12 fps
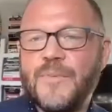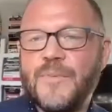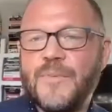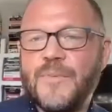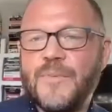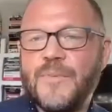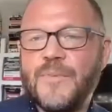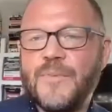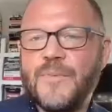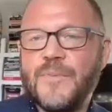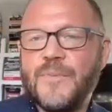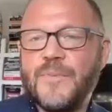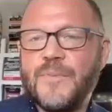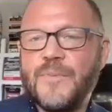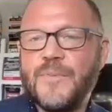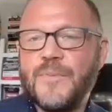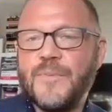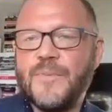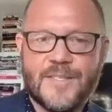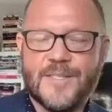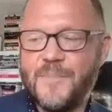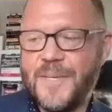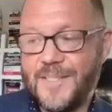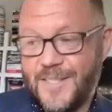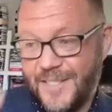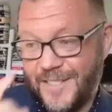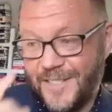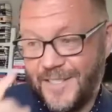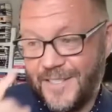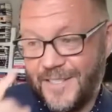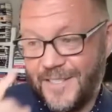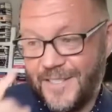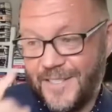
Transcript: is some, this is amazing.